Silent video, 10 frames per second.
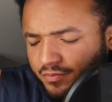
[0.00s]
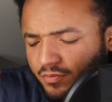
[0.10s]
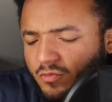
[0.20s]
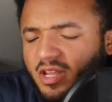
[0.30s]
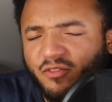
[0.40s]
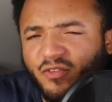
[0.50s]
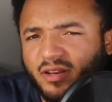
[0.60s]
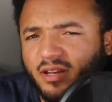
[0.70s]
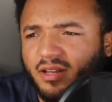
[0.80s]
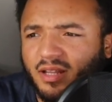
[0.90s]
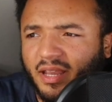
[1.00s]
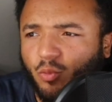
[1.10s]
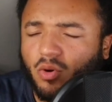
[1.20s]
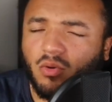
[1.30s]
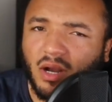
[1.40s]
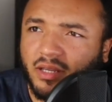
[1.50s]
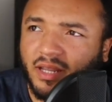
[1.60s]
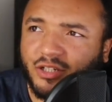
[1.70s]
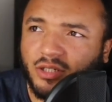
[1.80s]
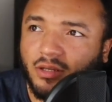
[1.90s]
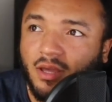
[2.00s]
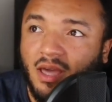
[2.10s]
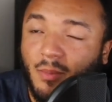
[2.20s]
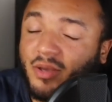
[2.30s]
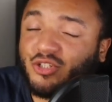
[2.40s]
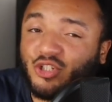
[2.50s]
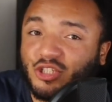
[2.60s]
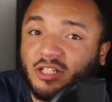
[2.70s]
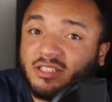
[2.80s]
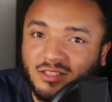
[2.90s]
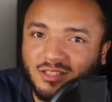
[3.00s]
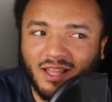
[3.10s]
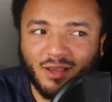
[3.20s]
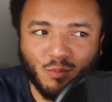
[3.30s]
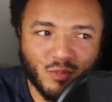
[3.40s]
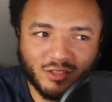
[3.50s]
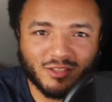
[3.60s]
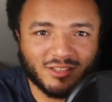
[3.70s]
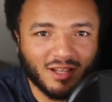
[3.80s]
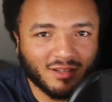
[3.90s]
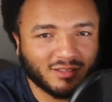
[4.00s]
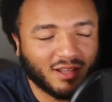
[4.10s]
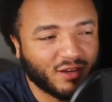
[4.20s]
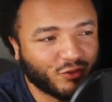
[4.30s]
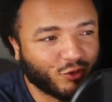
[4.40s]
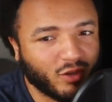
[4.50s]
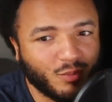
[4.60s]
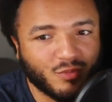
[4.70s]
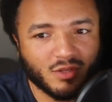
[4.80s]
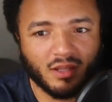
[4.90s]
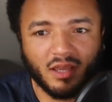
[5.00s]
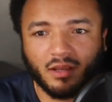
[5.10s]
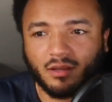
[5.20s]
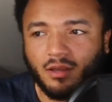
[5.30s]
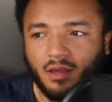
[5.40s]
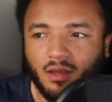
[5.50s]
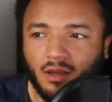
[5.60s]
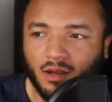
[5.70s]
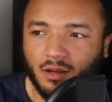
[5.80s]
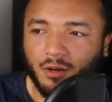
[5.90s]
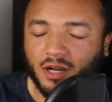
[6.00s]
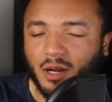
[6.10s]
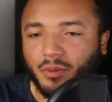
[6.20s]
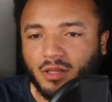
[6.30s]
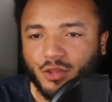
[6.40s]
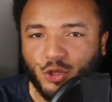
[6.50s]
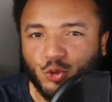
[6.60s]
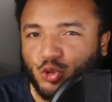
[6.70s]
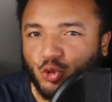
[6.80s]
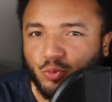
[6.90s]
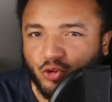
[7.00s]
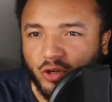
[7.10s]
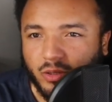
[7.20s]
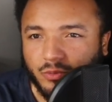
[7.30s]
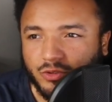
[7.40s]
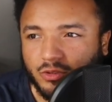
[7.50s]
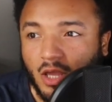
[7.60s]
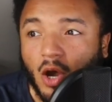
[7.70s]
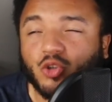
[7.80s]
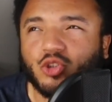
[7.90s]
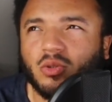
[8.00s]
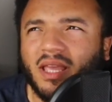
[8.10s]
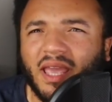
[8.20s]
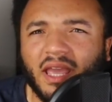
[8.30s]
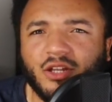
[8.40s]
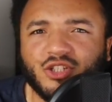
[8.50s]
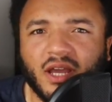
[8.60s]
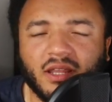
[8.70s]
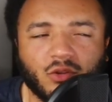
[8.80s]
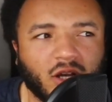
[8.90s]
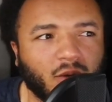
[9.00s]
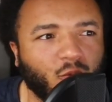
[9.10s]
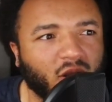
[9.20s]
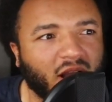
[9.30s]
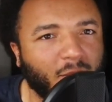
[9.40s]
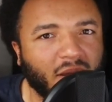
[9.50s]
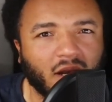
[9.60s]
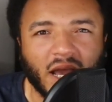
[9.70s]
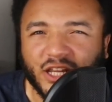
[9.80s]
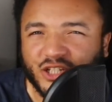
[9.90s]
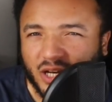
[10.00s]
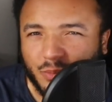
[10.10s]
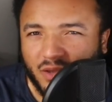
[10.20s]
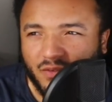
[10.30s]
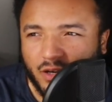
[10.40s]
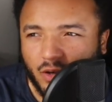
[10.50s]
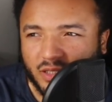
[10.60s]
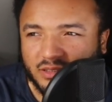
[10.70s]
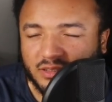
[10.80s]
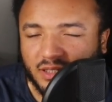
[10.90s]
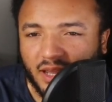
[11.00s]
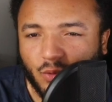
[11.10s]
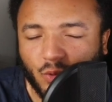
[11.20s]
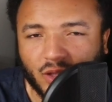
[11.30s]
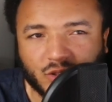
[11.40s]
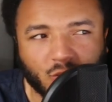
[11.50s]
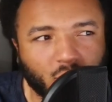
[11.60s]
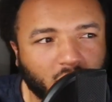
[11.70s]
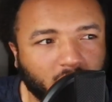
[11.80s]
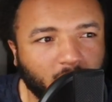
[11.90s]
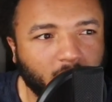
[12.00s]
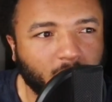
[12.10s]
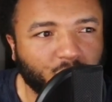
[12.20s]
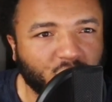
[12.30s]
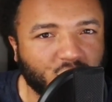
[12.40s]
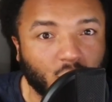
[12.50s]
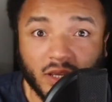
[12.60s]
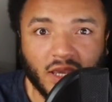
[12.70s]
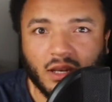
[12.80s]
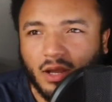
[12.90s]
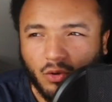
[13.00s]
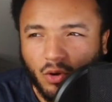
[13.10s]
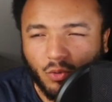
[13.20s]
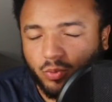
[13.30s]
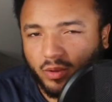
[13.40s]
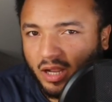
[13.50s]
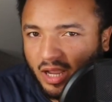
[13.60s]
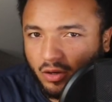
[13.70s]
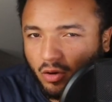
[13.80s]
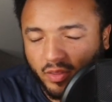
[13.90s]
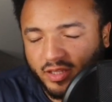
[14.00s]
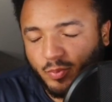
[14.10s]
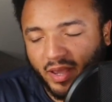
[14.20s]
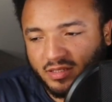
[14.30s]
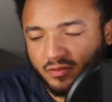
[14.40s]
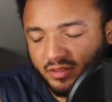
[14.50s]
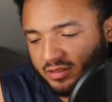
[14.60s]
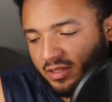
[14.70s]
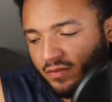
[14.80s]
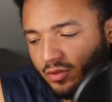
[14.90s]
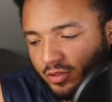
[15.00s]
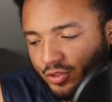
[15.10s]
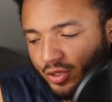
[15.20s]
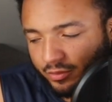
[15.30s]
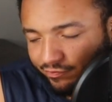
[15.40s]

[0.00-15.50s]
and I found out that like, whoa, I can actually, I basically just listen to like Mr. Solace live streams and like a couple other YouTube streams. Also, like AJET, one guy made an AJET update video. I listened to that while I was at work. So, again, I count all that as passive listening, even though, you know,